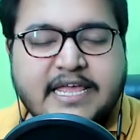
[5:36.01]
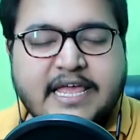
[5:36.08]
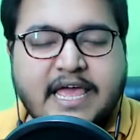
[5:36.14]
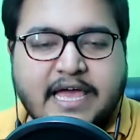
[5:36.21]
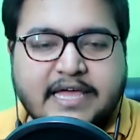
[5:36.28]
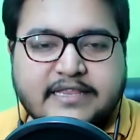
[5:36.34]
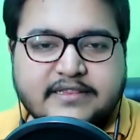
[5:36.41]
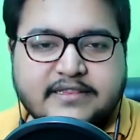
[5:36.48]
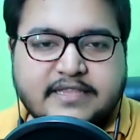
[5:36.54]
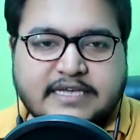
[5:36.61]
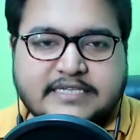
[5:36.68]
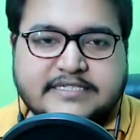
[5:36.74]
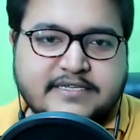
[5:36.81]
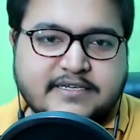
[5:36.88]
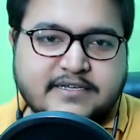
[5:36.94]
and
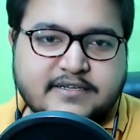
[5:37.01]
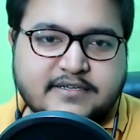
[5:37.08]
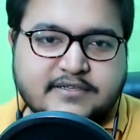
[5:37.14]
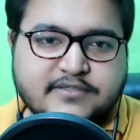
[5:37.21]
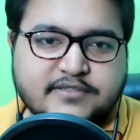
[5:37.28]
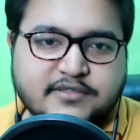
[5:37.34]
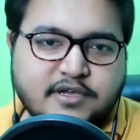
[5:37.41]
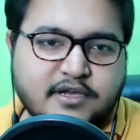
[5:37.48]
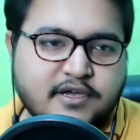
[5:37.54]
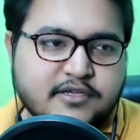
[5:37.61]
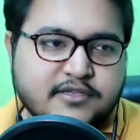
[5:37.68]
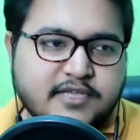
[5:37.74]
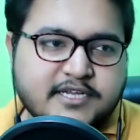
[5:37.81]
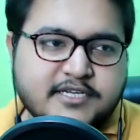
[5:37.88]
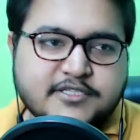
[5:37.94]
that is
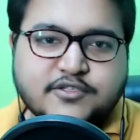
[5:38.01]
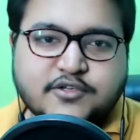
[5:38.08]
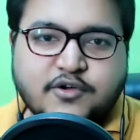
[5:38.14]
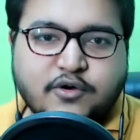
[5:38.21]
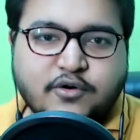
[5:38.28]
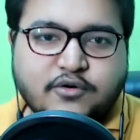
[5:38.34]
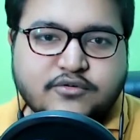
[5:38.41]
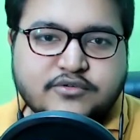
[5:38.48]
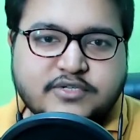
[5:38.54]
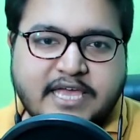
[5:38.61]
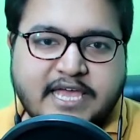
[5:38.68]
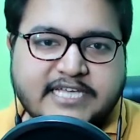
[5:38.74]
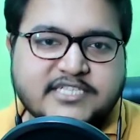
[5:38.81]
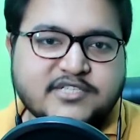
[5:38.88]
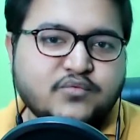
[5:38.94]
called
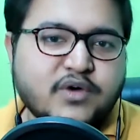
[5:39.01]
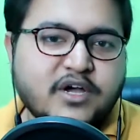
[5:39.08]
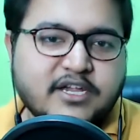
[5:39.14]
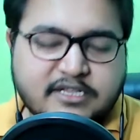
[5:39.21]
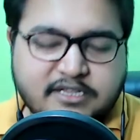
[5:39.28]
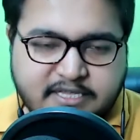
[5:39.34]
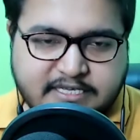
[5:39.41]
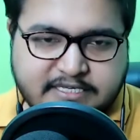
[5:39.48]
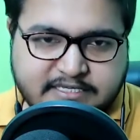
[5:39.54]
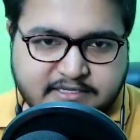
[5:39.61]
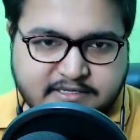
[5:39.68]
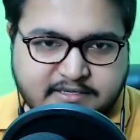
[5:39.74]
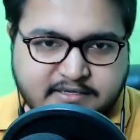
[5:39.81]
Xylink.